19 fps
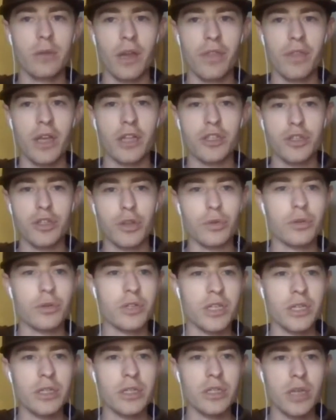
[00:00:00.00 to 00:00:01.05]
I think it's
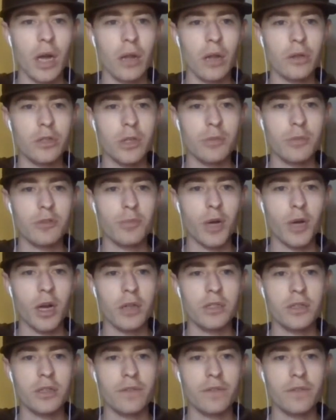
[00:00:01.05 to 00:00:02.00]
13 scholarship spots.